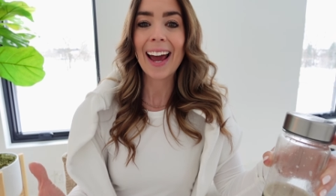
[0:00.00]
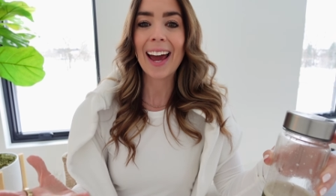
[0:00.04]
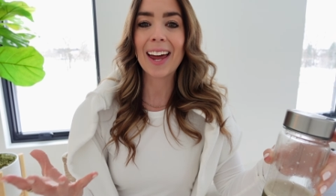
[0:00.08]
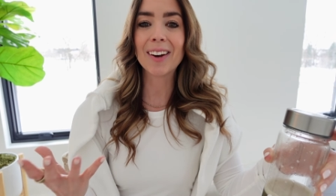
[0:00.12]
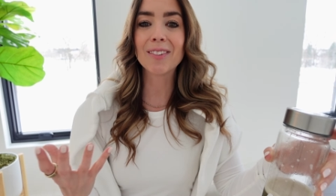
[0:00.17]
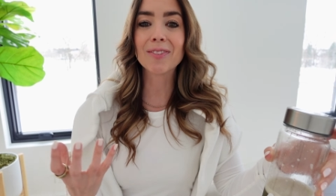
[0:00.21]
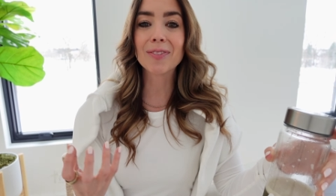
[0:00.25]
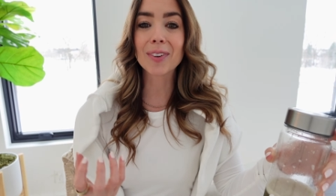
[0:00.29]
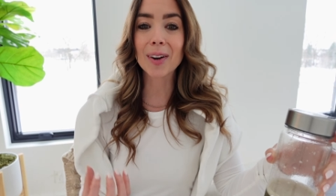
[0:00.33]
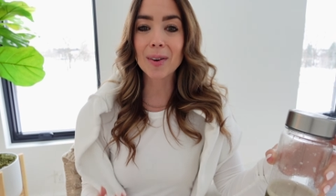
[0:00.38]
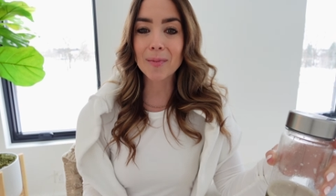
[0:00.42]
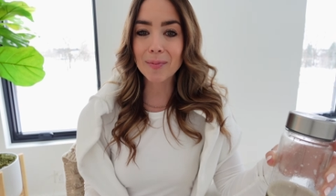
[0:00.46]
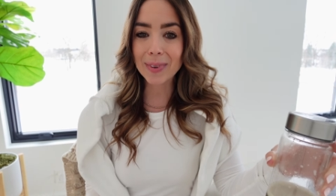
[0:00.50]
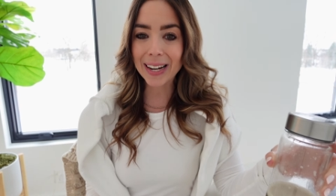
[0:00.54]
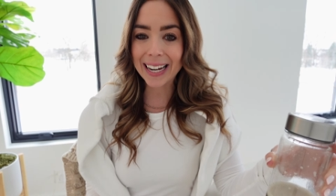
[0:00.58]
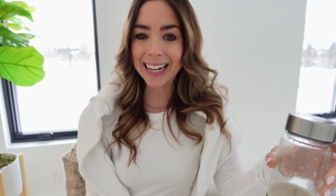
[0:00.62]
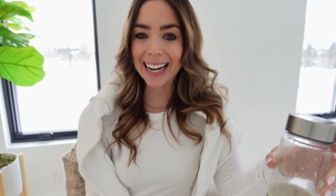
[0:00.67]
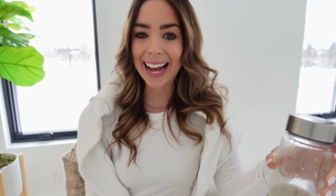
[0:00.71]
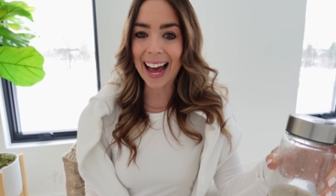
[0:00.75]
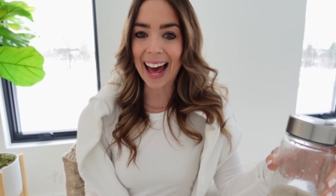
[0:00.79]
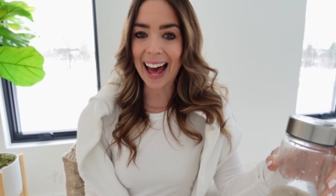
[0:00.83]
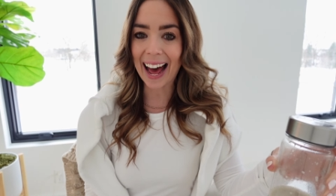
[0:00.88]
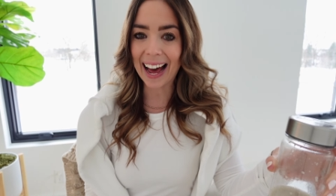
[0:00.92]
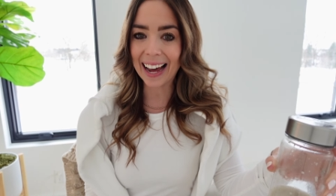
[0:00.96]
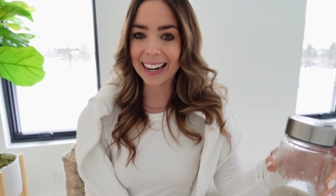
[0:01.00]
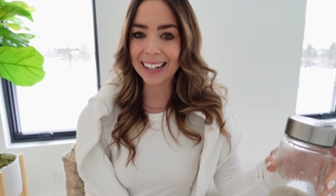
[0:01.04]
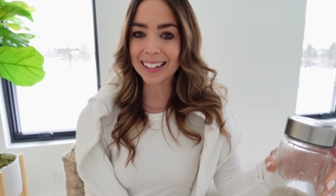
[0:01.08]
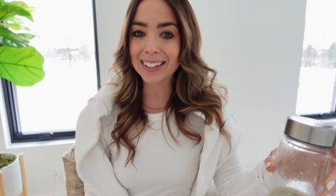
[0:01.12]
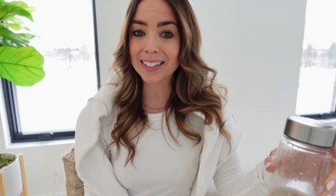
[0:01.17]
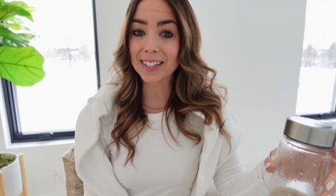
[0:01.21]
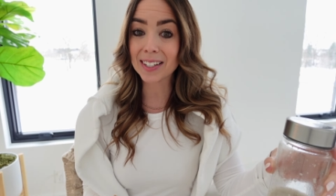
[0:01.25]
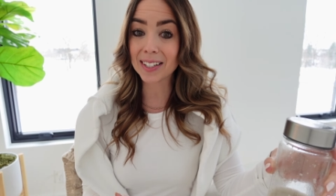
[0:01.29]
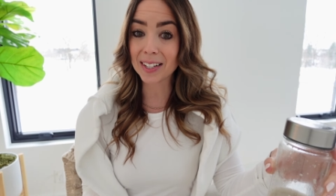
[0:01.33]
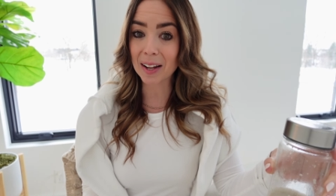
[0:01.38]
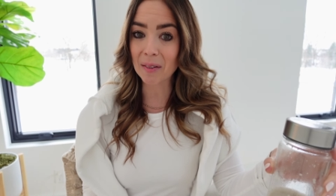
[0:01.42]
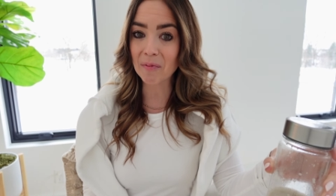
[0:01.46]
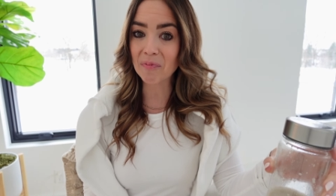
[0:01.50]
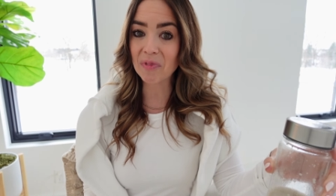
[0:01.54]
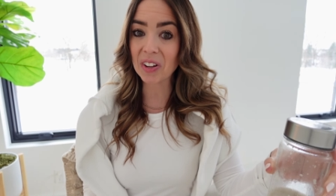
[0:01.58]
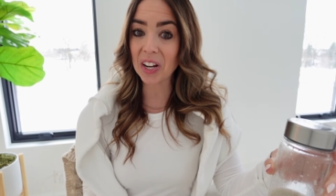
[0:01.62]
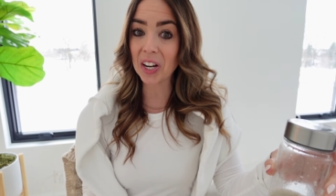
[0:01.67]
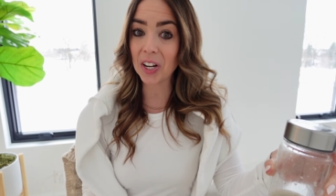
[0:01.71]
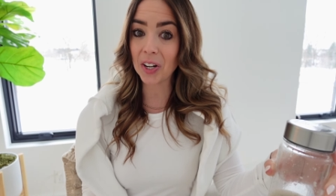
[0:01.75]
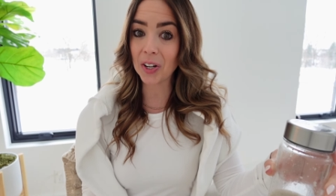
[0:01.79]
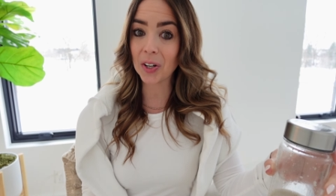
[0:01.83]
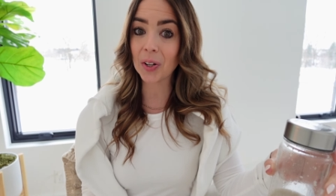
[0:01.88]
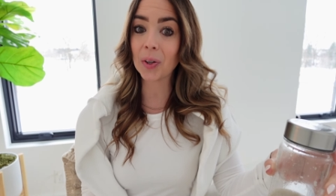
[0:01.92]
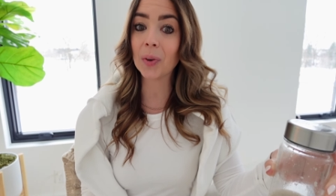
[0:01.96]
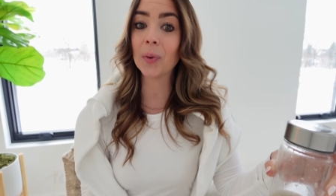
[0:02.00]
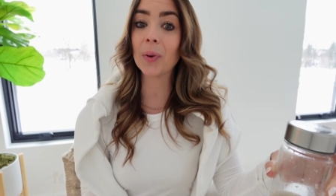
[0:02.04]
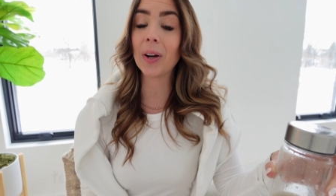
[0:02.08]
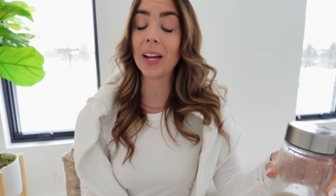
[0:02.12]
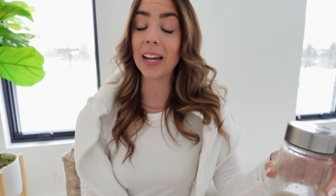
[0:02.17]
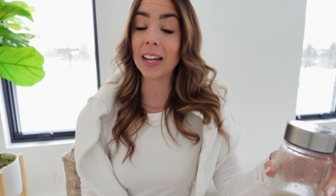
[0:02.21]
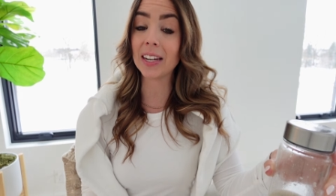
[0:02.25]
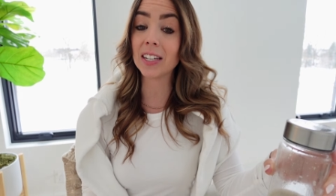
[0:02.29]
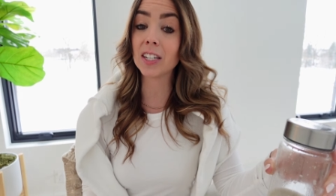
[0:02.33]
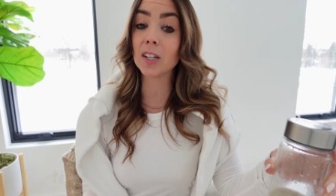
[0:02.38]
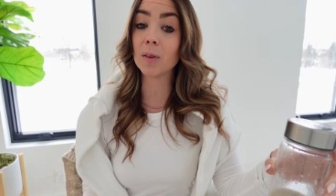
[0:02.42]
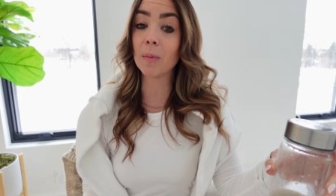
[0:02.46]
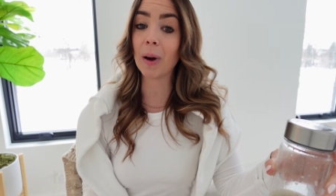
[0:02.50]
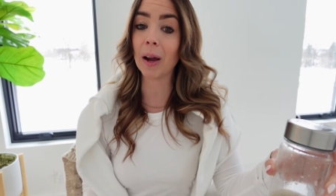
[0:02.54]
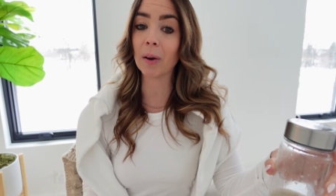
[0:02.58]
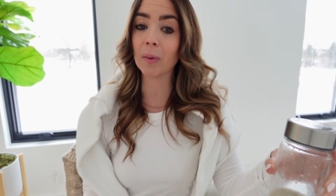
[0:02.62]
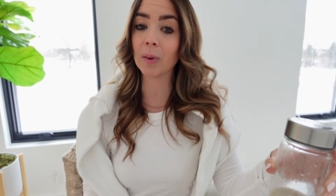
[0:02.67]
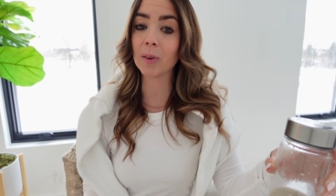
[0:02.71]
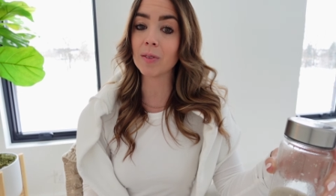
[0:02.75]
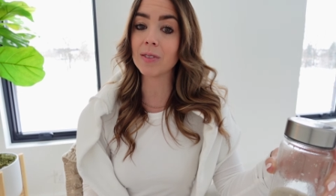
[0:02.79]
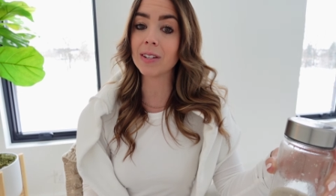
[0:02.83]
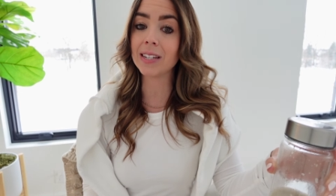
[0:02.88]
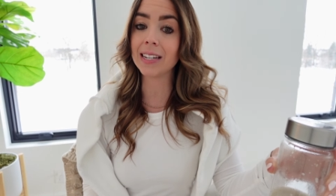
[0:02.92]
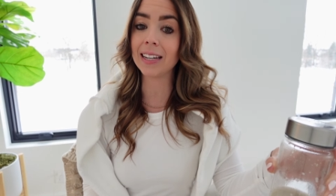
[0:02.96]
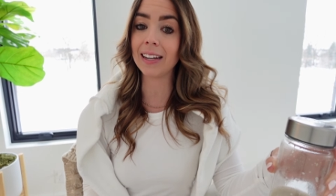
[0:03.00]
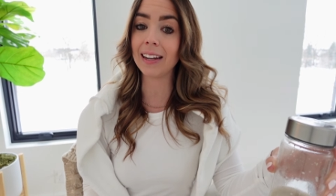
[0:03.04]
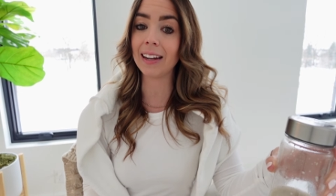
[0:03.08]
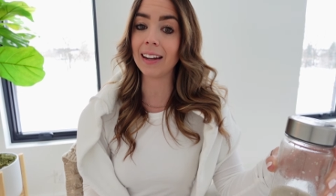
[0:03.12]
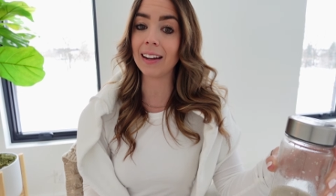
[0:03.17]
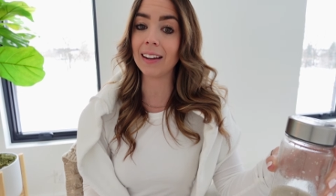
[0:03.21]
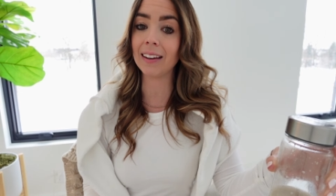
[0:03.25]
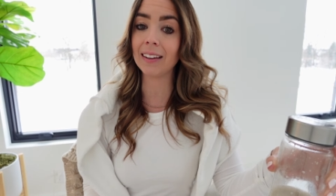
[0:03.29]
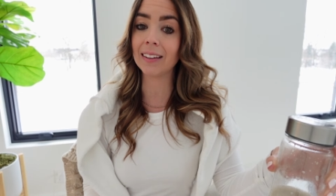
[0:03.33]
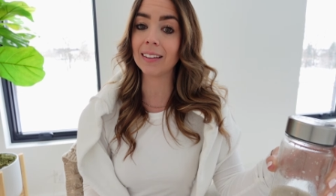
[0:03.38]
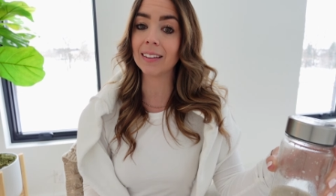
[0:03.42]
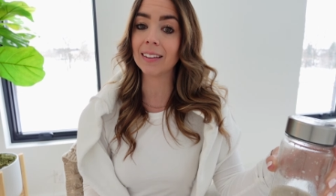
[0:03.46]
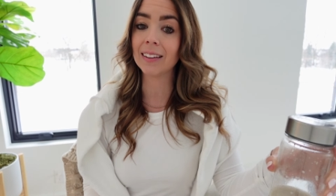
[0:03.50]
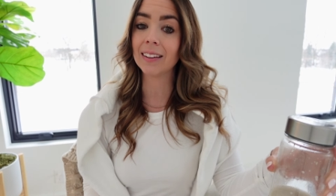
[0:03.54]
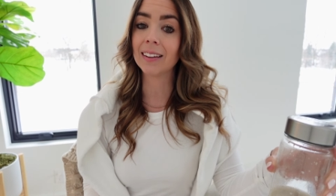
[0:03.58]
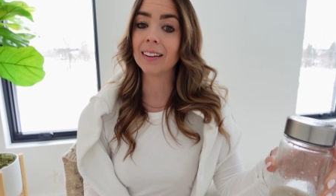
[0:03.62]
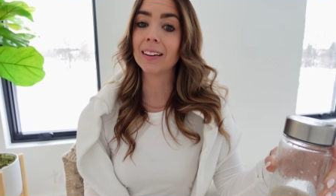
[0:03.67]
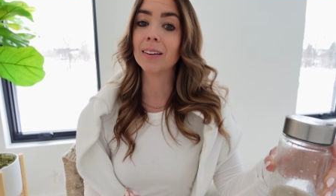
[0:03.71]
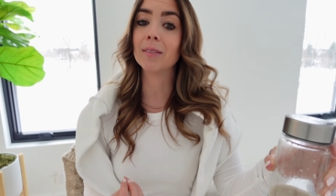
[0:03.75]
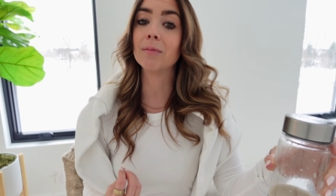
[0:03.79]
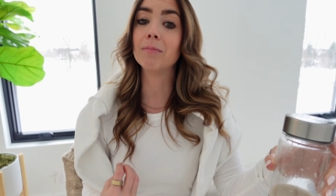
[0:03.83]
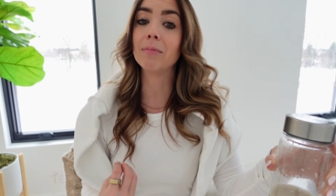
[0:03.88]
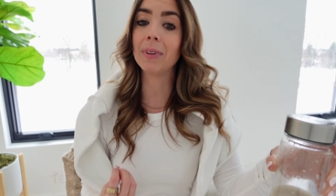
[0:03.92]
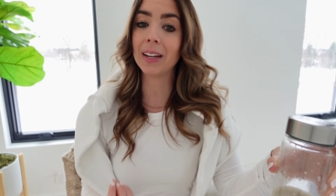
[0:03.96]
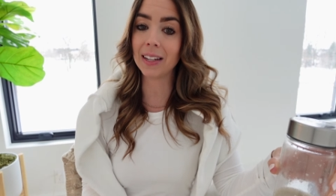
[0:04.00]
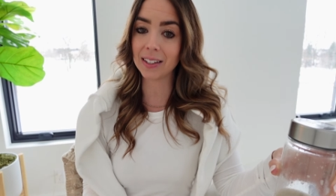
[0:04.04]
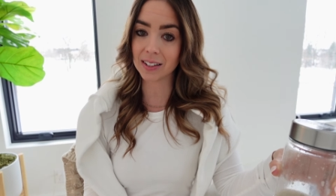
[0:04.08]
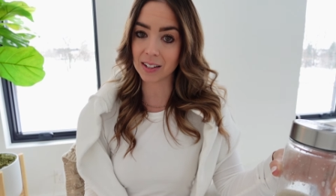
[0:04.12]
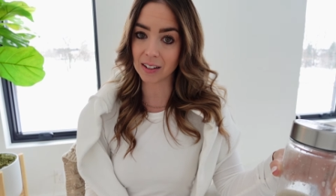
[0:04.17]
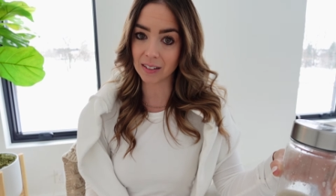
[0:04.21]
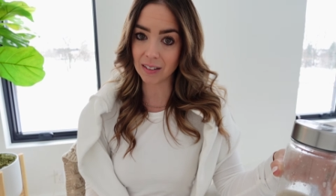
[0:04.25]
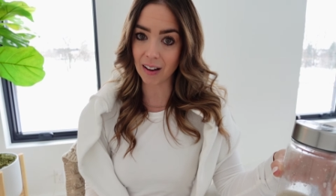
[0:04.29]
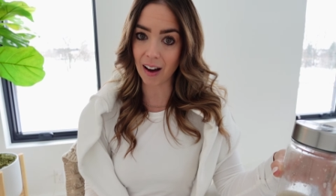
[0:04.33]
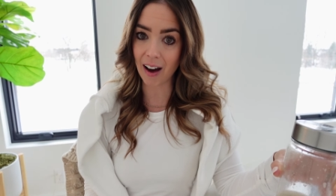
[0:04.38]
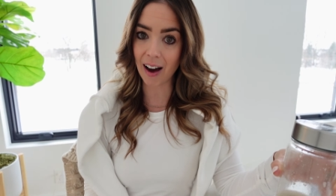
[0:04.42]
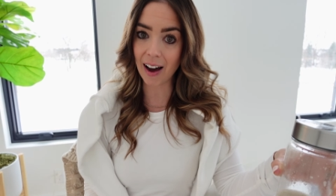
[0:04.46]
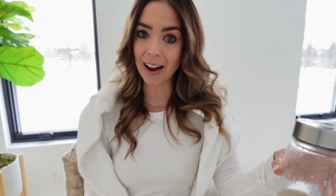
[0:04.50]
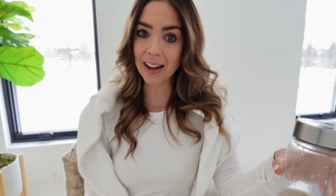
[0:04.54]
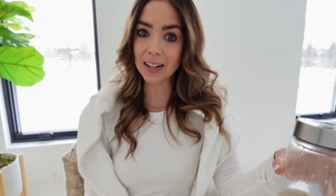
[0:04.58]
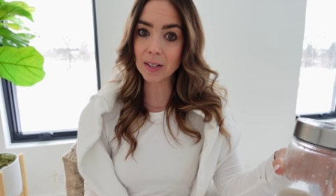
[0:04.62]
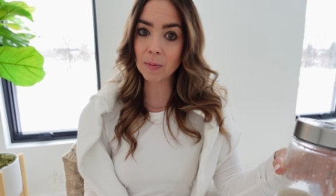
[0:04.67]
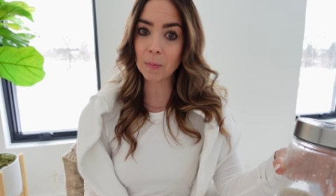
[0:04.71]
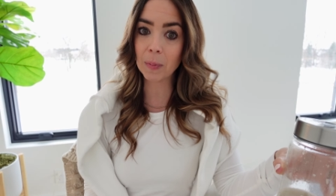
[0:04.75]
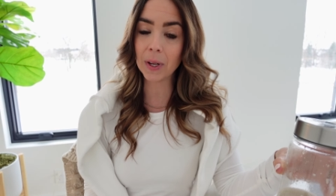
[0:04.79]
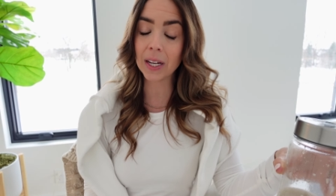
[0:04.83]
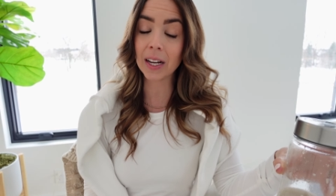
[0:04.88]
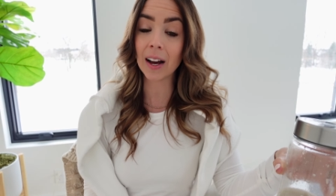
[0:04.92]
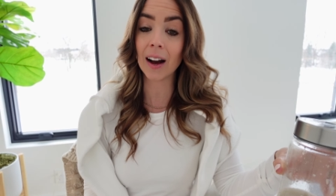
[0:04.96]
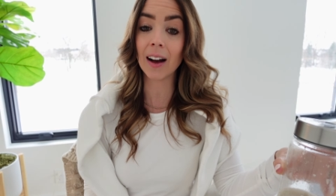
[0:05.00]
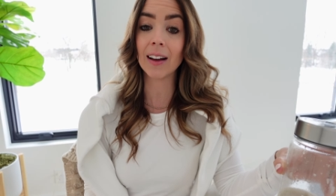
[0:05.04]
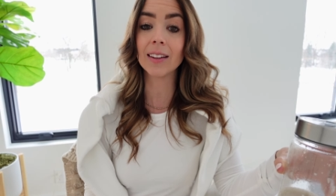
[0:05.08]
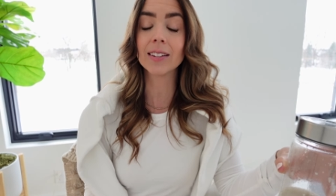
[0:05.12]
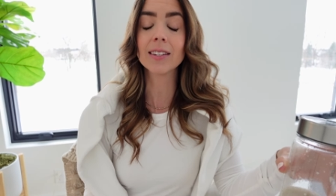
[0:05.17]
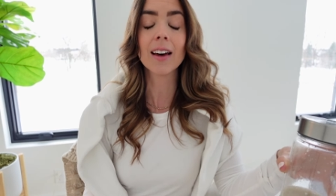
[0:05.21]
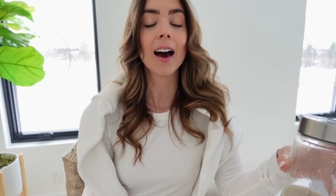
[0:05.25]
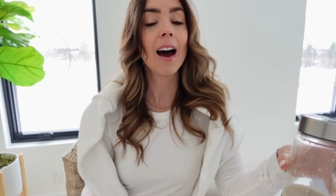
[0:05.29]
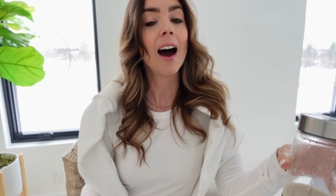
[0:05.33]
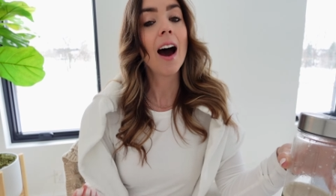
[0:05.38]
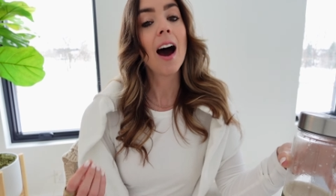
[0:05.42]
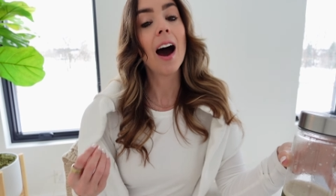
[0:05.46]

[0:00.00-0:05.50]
And for me to add something new into my routine means a lot because